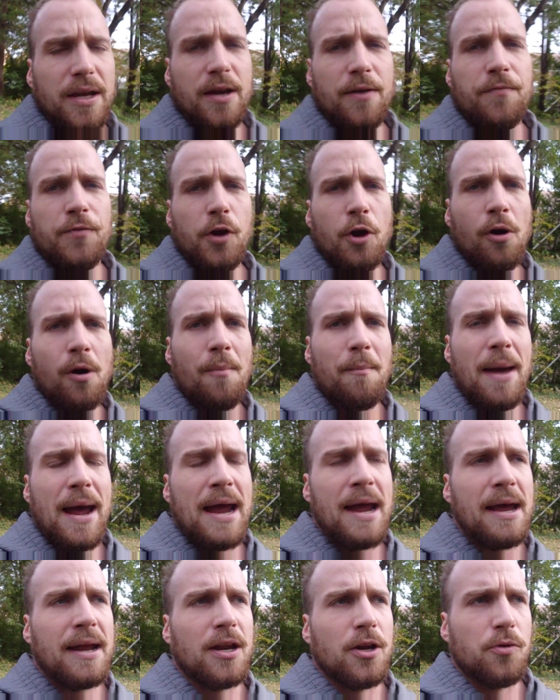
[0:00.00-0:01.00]
if you're a
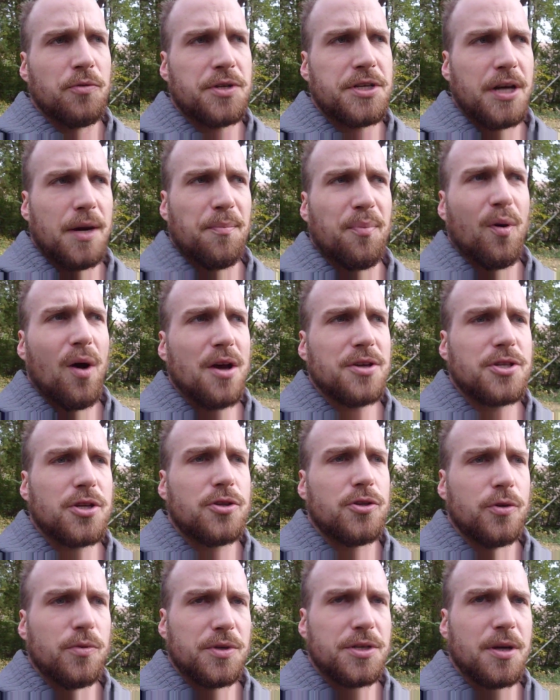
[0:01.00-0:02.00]
man and you see a
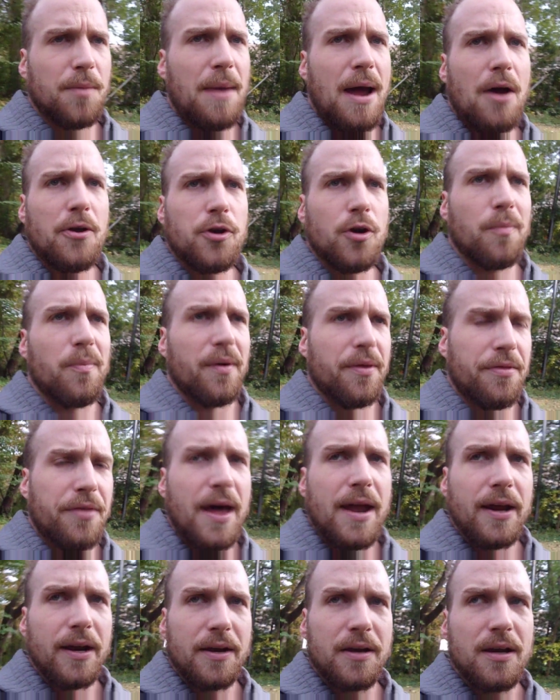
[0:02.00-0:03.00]
prostitute, somehow you're
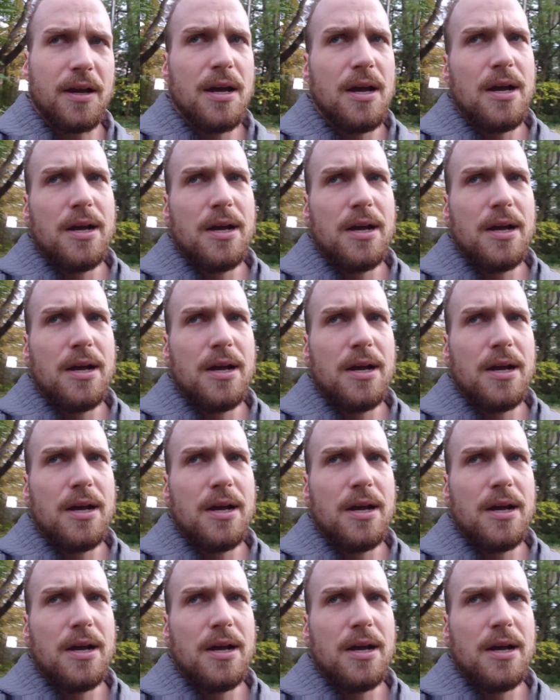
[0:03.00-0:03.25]
pathetic.